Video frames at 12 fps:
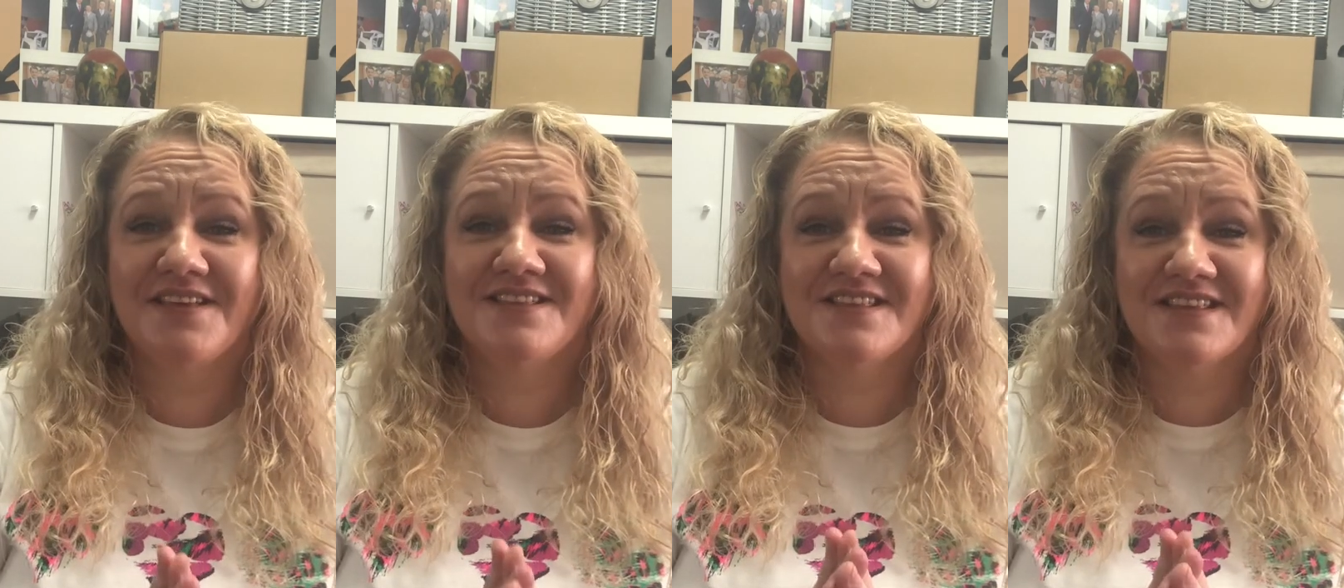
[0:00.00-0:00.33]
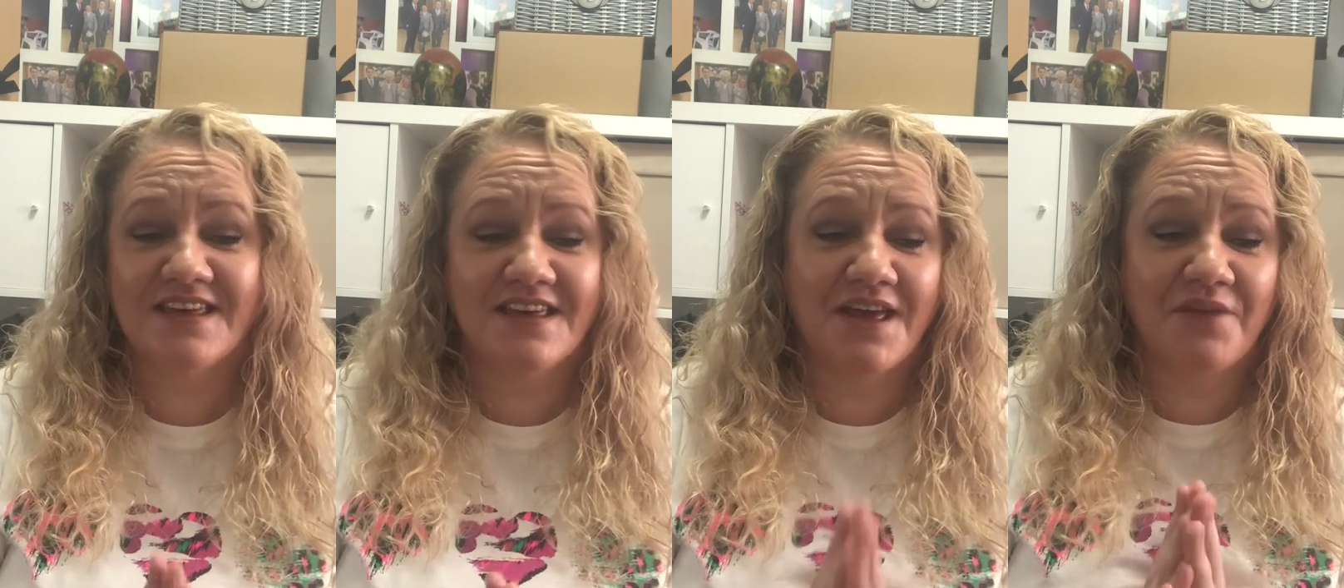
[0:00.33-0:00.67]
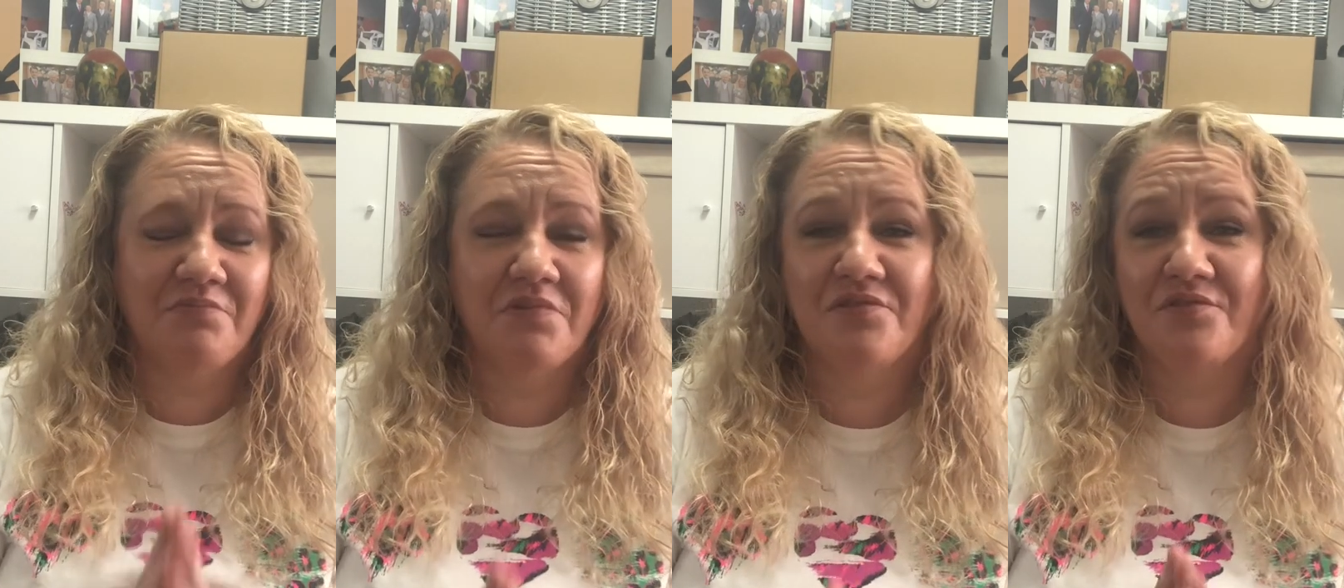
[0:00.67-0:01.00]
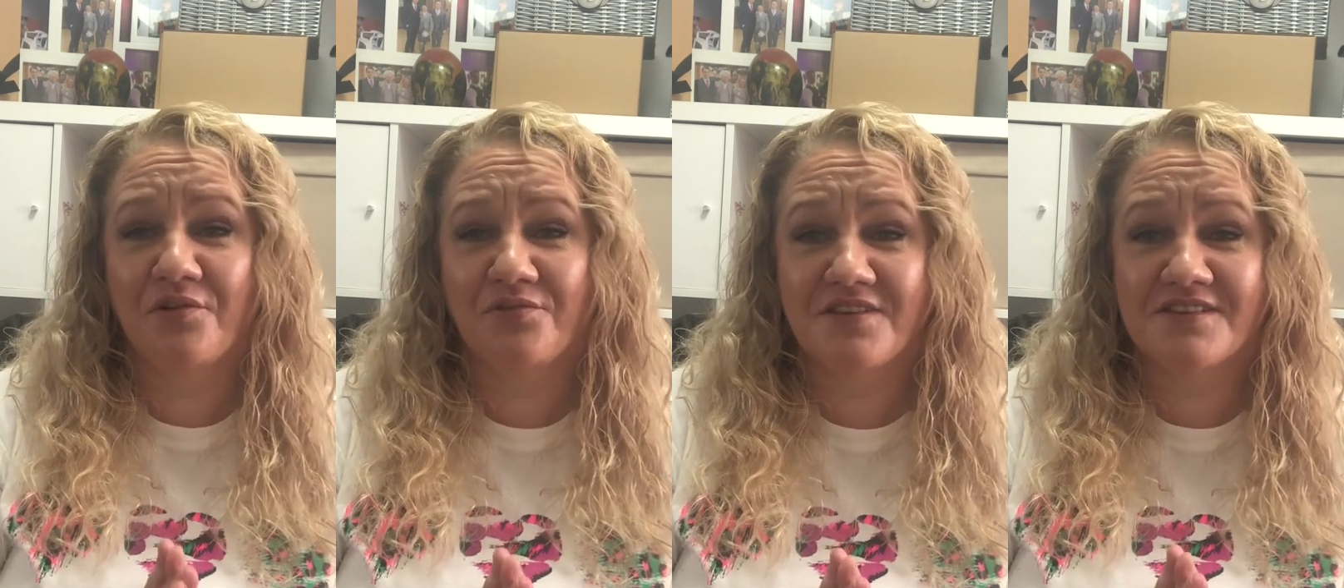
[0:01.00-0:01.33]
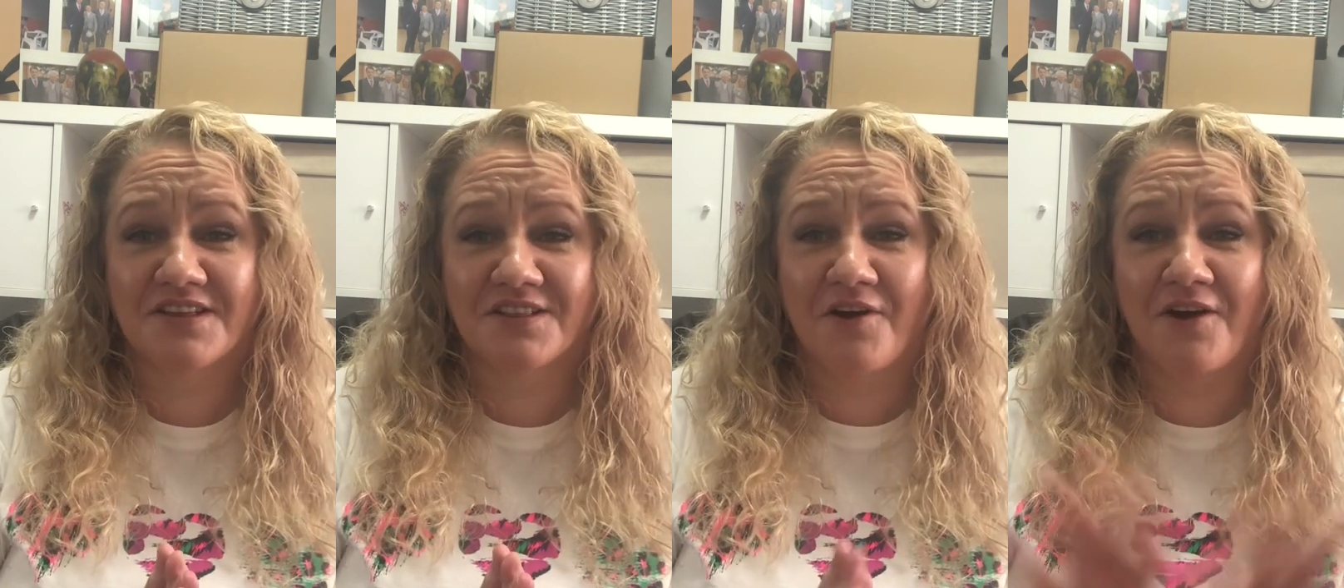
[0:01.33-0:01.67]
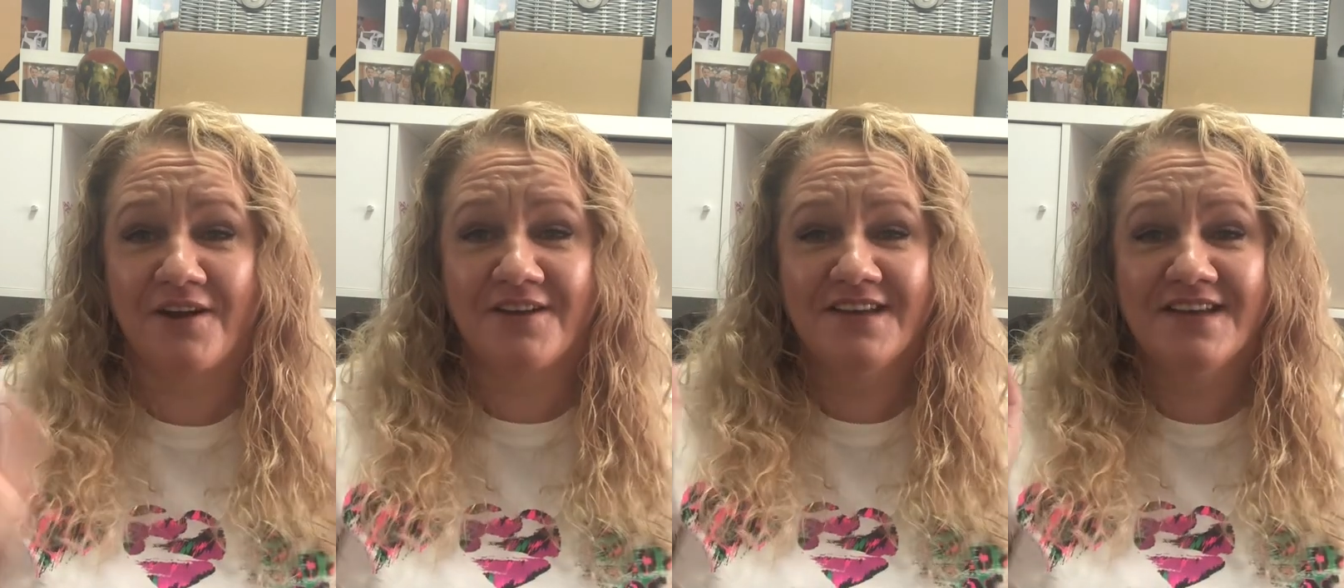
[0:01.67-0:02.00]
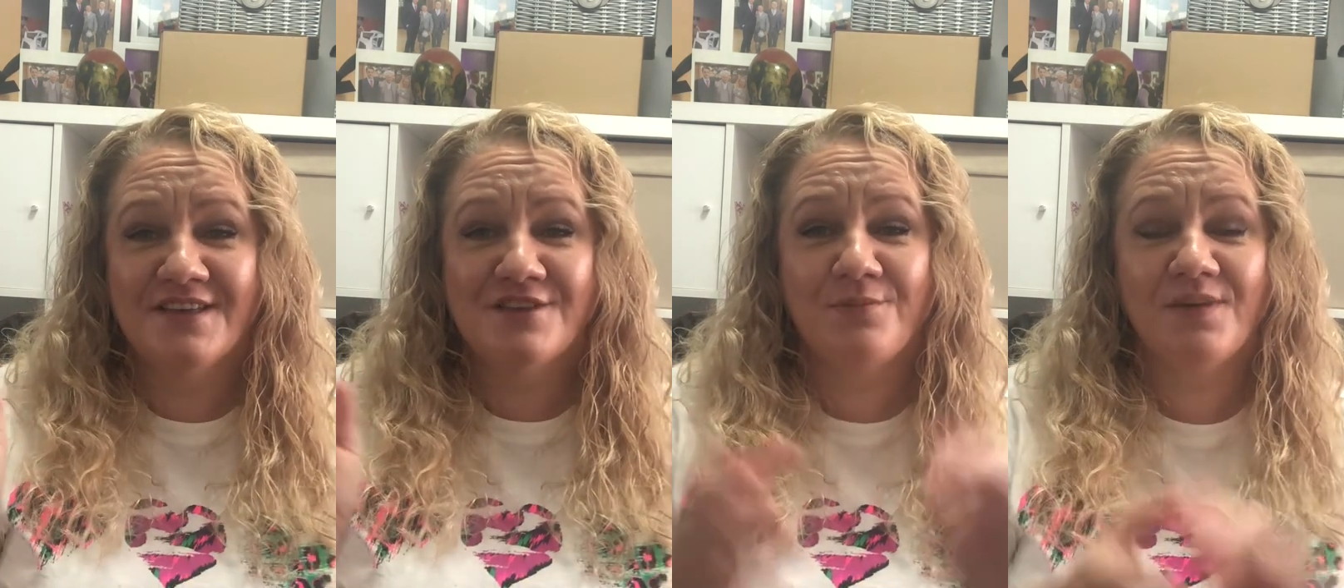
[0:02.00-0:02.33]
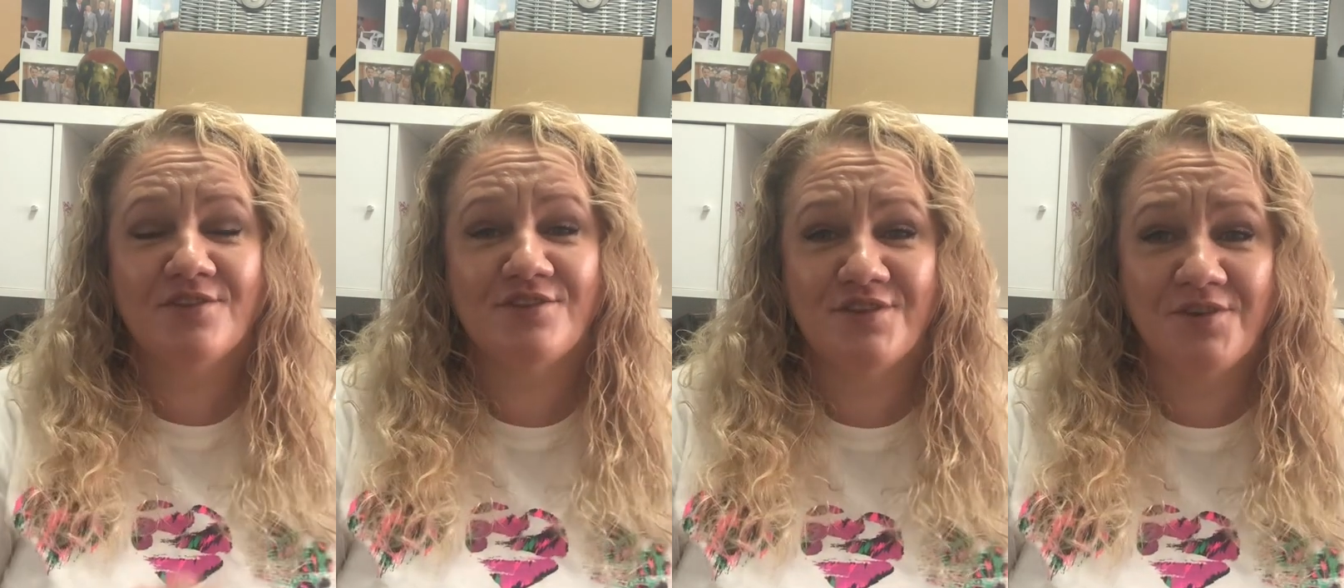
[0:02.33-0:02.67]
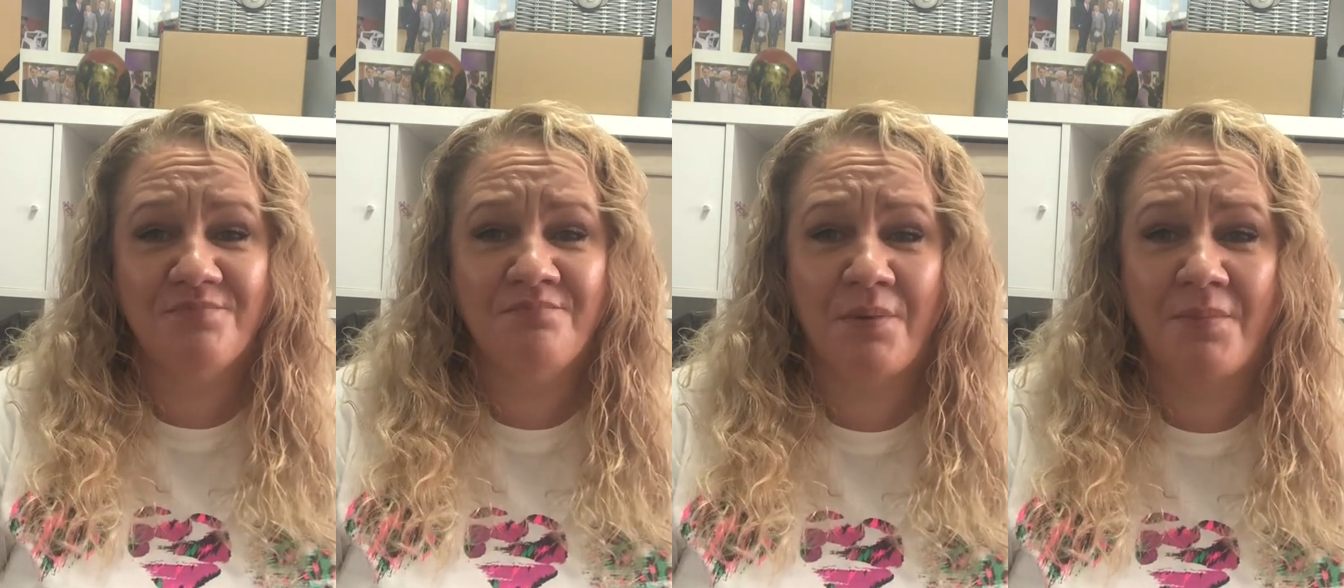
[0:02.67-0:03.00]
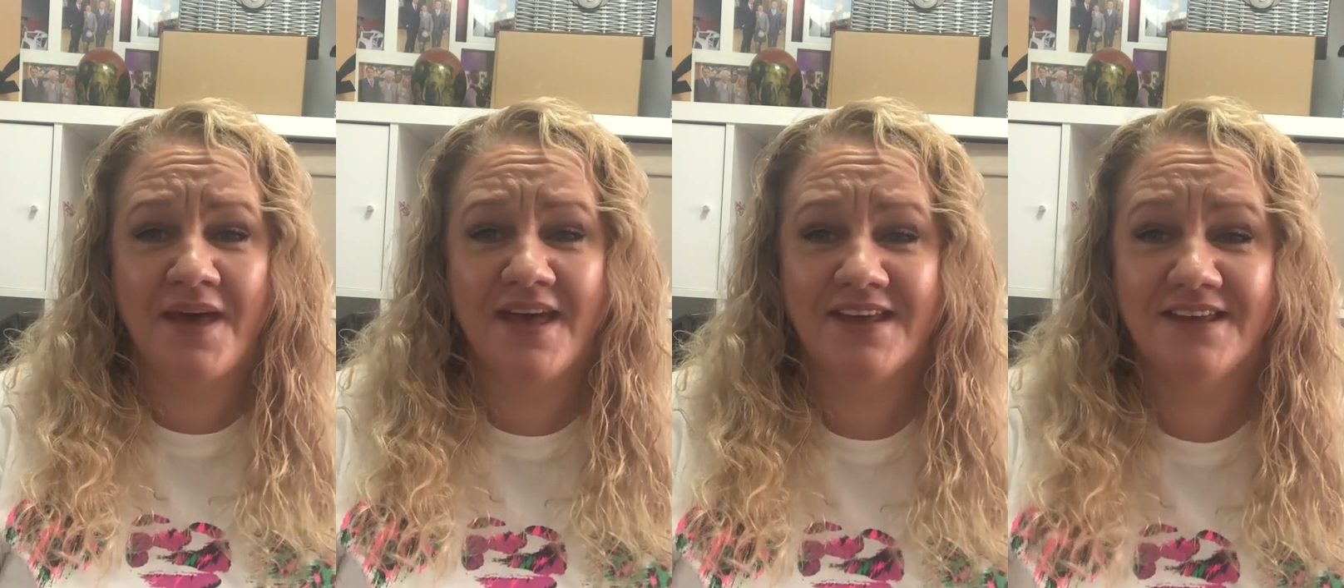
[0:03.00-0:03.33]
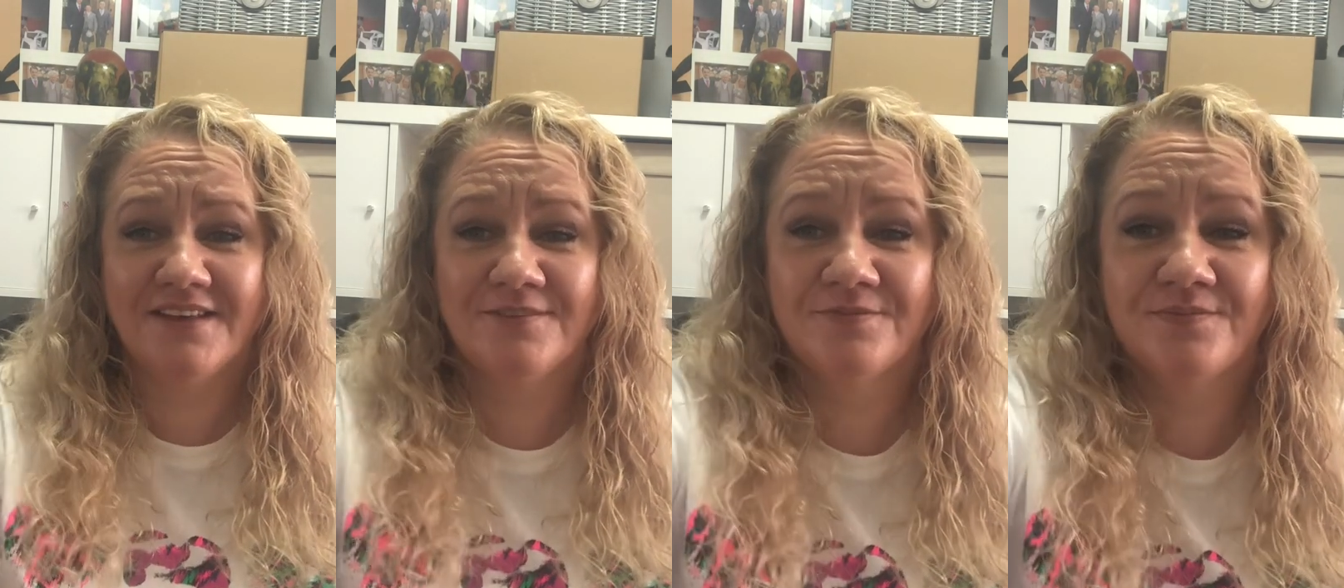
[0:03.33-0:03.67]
today and move all this clutter. Speak to you soon. Bye-bye.